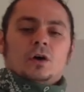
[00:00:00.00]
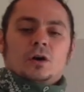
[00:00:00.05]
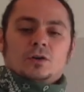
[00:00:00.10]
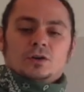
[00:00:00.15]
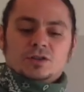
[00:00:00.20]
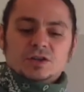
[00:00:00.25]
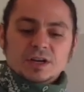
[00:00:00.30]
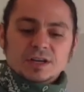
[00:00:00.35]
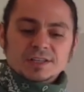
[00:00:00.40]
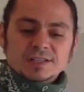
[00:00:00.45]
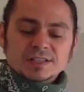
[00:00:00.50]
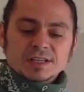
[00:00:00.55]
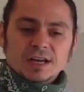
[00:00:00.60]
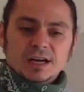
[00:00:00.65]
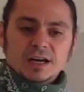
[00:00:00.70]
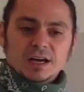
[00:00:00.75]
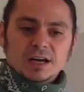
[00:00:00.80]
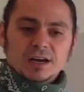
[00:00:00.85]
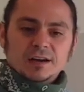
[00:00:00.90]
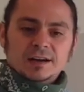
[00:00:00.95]
just
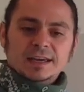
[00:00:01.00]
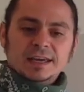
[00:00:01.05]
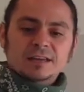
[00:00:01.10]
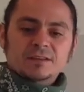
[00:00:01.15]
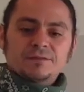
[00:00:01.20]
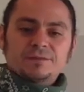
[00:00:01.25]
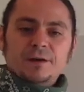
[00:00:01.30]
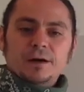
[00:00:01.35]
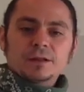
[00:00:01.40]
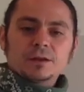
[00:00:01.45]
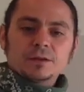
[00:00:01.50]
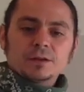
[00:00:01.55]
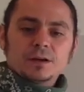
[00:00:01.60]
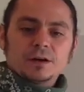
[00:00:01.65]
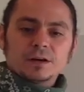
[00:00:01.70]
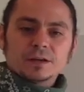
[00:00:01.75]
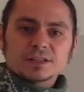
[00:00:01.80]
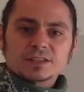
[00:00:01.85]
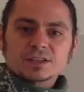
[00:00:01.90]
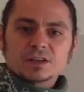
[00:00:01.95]
follow
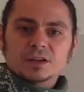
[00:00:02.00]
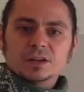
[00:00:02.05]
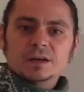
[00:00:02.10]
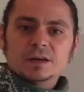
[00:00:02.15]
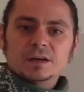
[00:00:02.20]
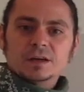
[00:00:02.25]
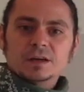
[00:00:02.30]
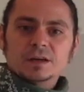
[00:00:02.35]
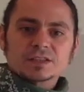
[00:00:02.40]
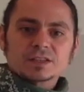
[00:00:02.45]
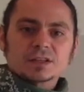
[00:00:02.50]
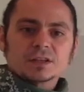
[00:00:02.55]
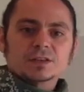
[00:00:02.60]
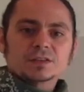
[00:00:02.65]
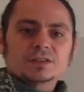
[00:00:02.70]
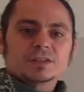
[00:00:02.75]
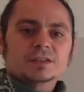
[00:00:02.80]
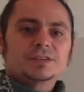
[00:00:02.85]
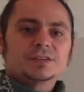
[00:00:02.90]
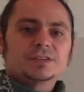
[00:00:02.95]
along as
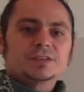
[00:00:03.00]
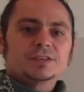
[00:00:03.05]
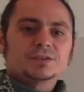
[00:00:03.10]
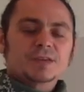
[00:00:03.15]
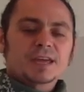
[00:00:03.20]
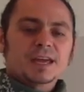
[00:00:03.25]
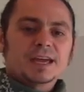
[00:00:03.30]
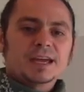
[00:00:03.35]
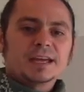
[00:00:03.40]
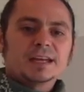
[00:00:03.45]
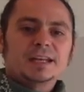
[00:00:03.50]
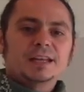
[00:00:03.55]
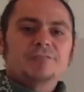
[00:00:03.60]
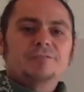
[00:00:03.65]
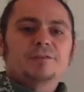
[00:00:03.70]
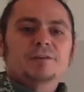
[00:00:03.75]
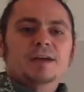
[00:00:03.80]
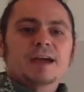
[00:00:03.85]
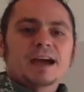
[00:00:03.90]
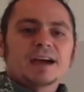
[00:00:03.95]
closely as you can, and if
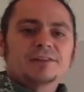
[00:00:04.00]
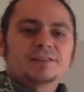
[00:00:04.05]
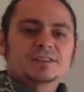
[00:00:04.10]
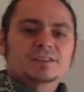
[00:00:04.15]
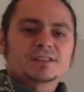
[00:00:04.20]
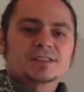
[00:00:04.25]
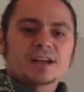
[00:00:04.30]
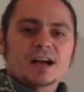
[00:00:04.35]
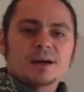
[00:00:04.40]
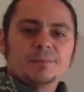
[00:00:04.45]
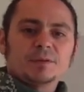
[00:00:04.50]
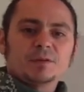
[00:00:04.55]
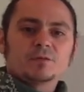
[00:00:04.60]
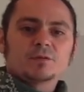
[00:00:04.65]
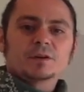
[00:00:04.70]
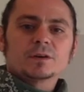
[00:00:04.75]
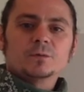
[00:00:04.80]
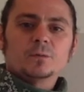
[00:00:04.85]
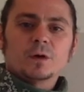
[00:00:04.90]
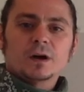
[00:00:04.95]
you have to stop and
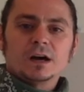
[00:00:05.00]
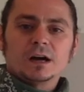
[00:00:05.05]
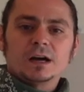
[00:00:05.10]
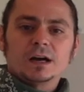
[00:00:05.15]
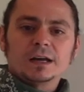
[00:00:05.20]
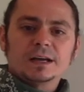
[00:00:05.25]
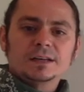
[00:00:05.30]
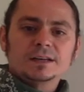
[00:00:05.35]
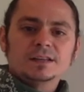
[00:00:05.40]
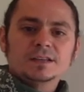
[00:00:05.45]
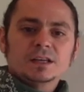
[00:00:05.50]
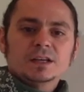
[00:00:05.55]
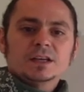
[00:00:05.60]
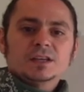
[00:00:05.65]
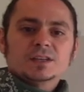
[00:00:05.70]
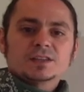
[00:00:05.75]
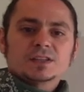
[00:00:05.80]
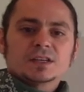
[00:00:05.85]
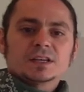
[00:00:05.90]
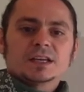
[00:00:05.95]
rewind
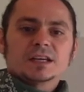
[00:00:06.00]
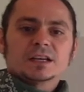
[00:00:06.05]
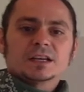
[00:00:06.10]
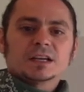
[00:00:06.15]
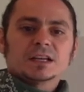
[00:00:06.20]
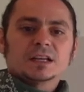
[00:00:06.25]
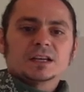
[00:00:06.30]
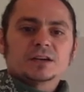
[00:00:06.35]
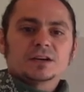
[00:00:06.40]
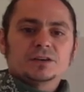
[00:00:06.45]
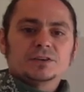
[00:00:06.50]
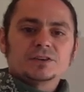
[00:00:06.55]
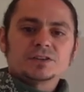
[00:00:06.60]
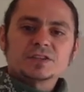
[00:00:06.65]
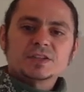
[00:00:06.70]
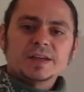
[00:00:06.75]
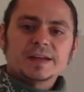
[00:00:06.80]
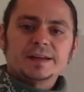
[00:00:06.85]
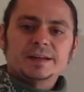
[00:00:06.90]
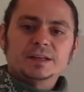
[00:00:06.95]
to get a clear
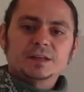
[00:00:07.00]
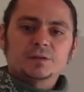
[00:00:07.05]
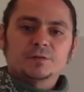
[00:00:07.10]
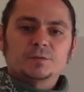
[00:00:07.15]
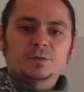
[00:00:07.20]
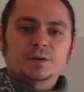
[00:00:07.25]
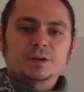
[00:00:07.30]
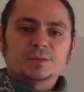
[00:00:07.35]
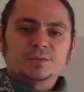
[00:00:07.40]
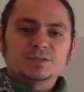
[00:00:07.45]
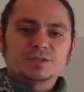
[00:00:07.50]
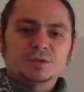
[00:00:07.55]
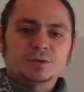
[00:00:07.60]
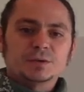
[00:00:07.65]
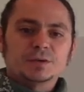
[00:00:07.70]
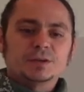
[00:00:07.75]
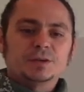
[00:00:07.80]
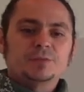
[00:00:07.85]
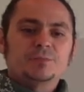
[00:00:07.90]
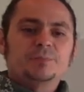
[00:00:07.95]
understanding of what I'm
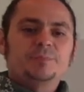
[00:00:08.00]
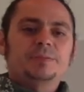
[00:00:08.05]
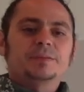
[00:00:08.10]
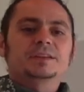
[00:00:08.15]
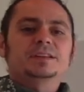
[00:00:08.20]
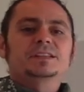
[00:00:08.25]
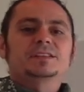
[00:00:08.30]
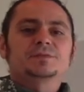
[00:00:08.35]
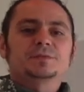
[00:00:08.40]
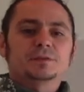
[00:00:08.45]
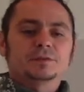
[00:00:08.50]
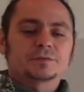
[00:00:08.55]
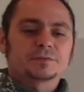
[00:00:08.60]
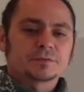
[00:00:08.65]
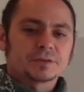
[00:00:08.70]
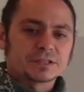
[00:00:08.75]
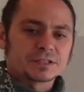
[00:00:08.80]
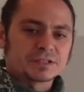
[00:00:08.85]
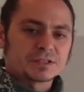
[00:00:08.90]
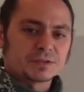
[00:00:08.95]
doing, please feel
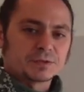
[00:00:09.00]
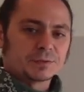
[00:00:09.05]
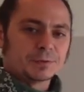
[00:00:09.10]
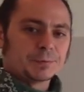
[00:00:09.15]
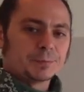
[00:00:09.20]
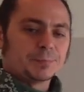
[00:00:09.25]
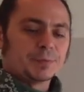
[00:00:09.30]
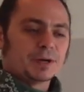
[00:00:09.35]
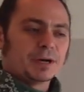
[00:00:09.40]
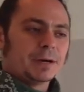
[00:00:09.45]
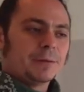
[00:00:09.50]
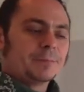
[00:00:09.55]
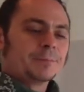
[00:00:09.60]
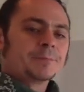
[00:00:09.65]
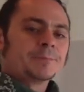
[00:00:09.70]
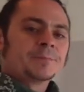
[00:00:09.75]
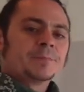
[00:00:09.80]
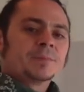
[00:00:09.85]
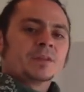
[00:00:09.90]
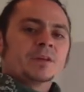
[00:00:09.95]
free to. But
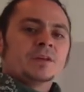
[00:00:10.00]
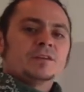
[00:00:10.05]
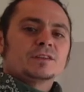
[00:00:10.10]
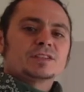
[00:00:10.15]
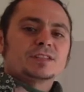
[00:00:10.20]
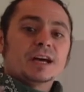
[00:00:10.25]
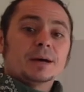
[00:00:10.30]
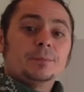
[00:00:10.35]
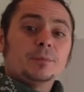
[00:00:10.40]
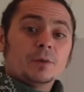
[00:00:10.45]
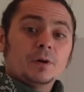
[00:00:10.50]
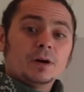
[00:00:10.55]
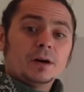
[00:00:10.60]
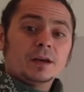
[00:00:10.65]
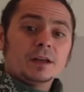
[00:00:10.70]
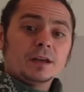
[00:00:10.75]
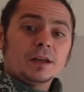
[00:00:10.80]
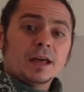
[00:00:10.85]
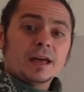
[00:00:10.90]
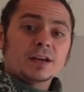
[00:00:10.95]
step
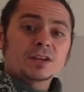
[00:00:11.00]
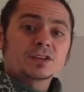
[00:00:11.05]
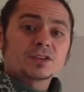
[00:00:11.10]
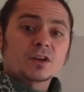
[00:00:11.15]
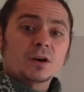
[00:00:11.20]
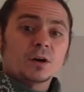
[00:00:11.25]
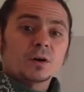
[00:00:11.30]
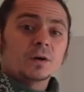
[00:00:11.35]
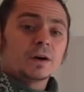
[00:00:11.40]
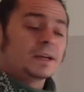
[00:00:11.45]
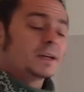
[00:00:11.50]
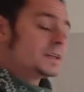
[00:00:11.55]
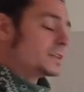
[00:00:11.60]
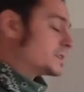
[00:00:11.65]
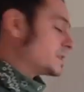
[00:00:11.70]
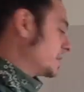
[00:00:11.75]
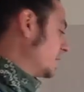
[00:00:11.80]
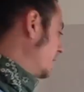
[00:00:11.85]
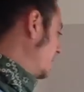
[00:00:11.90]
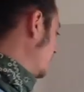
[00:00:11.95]
1, as
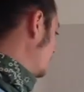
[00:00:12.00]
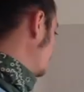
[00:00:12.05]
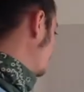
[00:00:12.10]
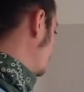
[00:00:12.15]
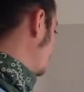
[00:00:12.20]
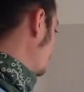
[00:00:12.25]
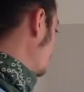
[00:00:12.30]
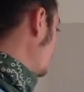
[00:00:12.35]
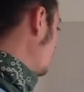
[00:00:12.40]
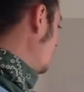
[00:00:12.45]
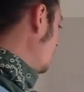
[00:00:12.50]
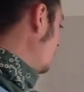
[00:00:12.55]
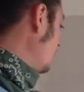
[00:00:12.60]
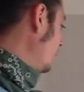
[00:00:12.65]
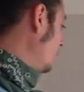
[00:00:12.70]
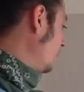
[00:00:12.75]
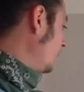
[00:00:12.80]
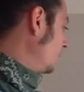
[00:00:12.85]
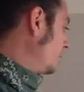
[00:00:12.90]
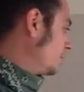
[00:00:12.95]
always, is
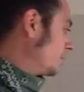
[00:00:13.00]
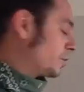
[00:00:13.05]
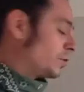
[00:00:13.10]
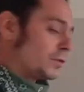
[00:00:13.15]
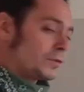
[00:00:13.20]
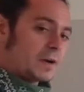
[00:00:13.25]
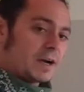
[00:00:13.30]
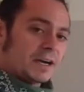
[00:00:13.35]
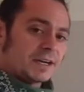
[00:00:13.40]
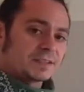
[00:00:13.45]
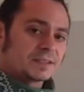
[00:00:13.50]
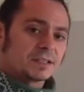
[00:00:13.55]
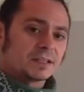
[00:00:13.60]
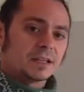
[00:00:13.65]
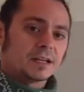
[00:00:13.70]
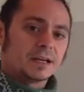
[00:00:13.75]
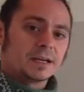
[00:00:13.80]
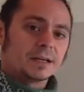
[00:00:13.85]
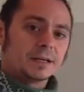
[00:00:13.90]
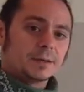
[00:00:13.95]
draw your horizon
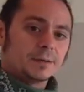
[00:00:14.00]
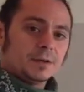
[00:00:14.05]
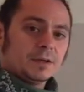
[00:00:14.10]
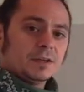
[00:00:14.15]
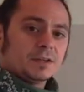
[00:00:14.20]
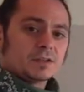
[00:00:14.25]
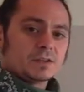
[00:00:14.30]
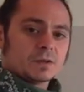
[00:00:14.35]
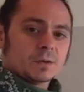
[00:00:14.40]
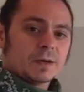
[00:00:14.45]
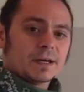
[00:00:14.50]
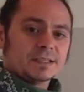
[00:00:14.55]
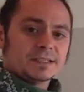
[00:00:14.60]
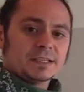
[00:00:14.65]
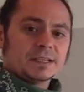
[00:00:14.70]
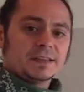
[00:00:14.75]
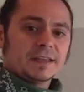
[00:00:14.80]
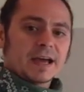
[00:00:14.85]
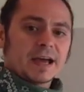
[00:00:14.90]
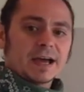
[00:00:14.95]
line. So I
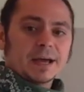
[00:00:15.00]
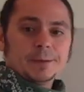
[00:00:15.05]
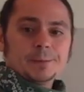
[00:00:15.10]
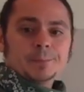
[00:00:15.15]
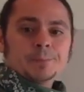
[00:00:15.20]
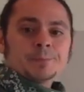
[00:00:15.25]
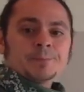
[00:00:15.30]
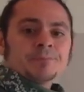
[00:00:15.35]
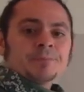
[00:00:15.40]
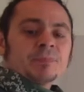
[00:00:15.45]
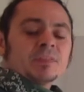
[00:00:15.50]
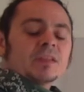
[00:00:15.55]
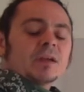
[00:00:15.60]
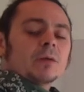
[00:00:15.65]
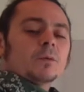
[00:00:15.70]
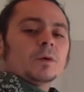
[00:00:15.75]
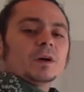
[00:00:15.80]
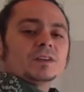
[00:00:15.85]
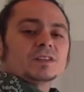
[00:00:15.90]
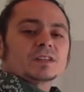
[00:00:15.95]
did that. Now
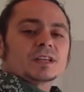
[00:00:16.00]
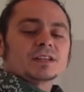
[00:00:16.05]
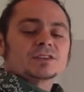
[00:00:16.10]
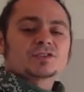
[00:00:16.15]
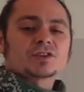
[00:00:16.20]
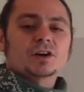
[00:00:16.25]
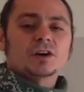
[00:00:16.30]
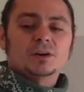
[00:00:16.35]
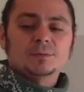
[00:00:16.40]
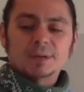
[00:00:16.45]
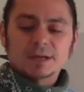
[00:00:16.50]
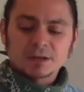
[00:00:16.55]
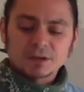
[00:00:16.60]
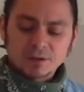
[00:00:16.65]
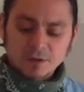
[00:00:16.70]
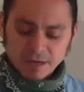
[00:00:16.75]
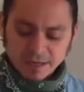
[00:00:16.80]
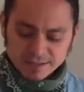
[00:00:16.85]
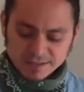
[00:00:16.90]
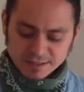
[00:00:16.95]
once I draw my
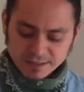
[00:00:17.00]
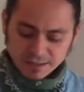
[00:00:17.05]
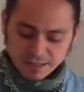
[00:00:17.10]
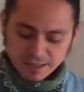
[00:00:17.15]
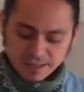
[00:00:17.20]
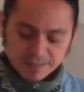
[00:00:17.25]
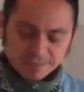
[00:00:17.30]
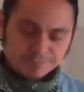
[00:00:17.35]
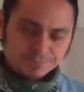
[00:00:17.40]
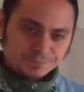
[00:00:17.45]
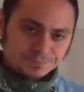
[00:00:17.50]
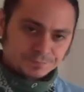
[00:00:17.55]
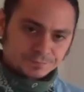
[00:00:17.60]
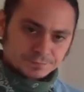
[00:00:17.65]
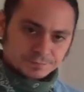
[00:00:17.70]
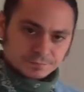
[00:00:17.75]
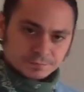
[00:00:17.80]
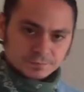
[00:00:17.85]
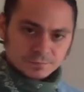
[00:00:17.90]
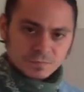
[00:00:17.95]
horizon line,
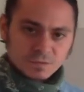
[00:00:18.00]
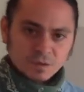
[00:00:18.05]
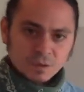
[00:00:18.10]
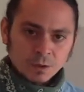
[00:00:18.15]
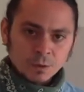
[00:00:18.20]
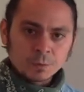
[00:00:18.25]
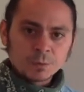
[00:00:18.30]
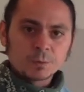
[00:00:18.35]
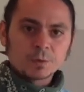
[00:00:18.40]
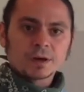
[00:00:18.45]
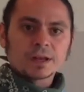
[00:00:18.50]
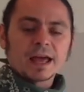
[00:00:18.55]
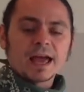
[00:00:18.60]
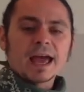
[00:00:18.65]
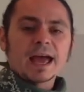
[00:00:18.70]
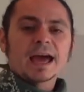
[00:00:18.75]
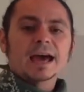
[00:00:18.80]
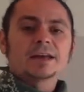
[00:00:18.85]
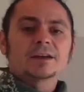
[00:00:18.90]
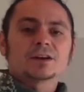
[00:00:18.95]
we want to
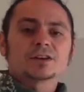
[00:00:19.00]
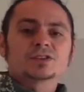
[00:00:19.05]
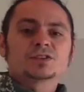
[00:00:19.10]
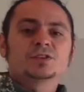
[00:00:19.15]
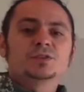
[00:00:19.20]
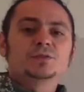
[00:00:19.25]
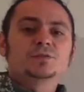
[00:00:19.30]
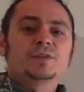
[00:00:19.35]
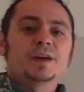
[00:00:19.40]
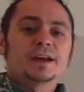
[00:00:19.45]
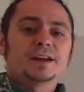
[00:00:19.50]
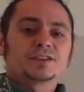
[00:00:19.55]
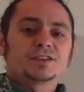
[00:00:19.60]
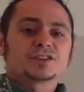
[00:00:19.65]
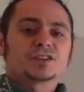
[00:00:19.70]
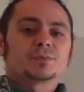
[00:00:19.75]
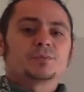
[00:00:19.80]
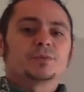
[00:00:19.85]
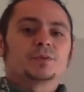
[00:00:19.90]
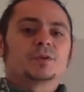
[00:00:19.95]
add our 2
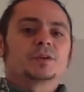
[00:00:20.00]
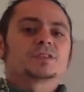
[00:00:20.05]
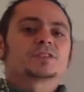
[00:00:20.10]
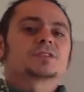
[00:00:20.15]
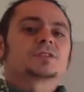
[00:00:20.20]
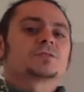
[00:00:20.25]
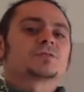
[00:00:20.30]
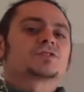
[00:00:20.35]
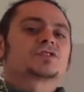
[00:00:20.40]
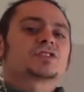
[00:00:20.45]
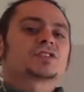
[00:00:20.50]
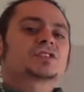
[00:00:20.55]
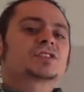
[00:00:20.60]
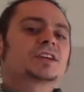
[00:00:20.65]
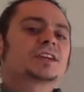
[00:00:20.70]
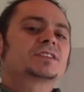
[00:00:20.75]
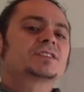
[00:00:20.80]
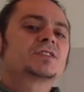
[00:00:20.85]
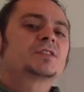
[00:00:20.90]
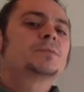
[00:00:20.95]
vanishing points. So just
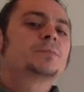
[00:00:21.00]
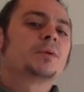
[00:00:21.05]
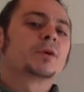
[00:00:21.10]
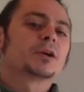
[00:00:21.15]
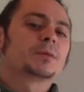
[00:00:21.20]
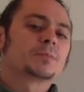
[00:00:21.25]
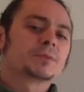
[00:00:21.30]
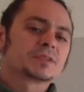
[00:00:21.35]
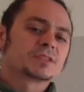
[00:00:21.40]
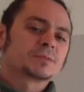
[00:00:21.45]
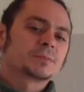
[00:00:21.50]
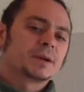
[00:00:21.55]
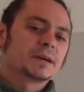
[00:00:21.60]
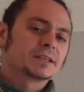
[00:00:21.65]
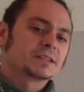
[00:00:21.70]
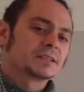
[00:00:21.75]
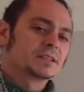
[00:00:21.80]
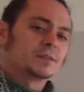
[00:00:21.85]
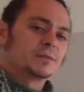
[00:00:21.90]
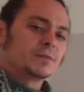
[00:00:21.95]
like 2-point
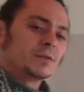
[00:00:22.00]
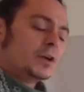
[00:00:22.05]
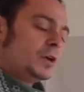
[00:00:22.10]
perspective,